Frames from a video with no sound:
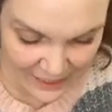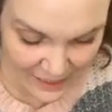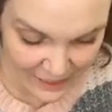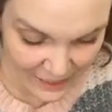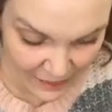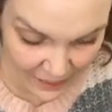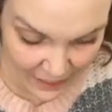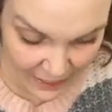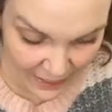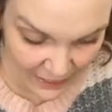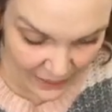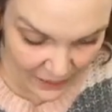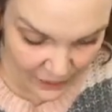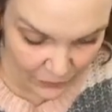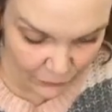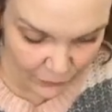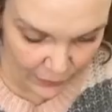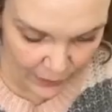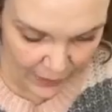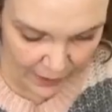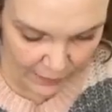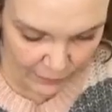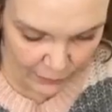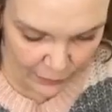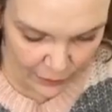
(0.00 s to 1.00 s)
Because it lasts
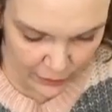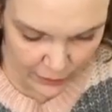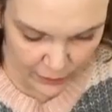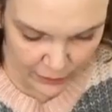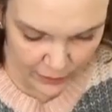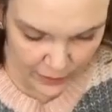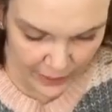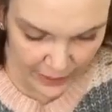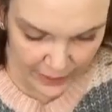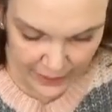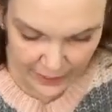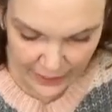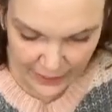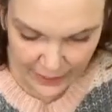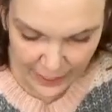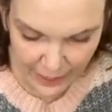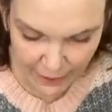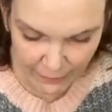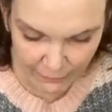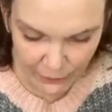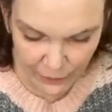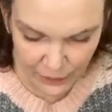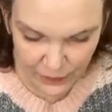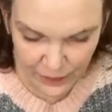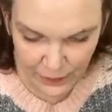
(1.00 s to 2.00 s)
forever. I can
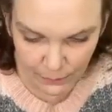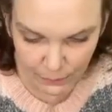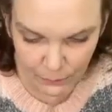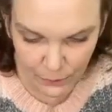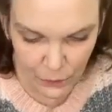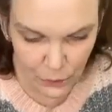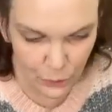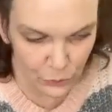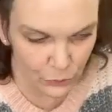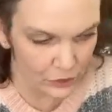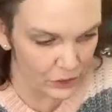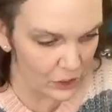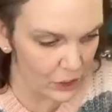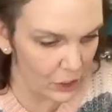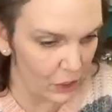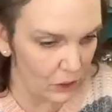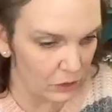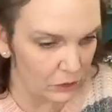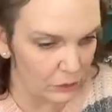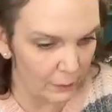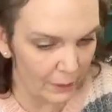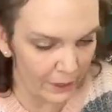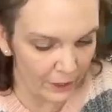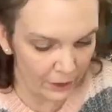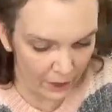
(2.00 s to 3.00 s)
never seem to use it
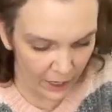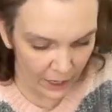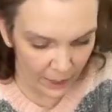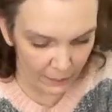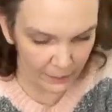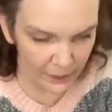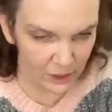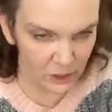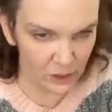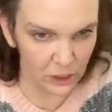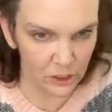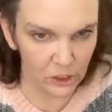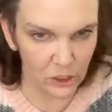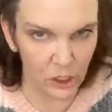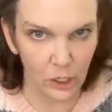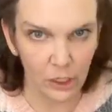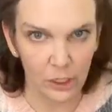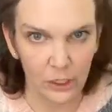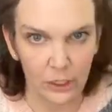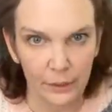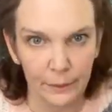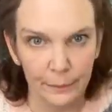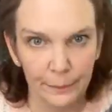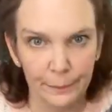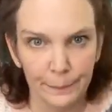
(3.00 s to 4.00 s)
all, no matter how much I
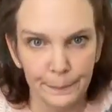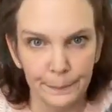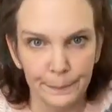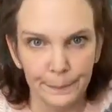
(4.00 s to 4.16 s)
chop.